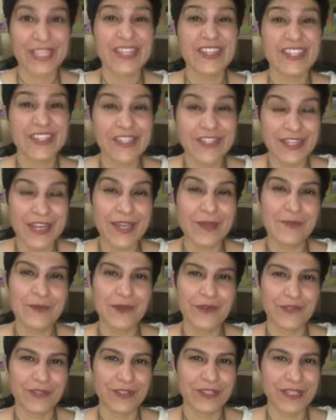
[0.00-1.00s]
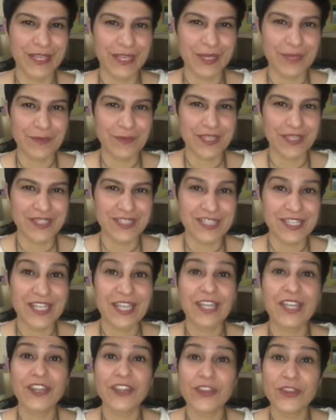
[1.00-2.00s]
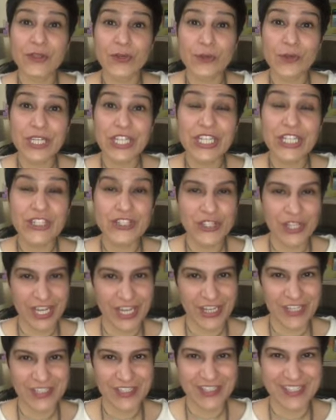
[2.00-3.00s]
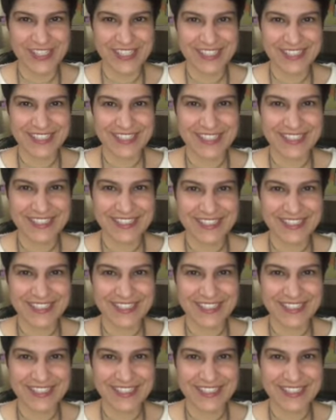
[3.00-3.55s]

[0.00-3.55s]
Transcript: The name of the game is 3 Changes.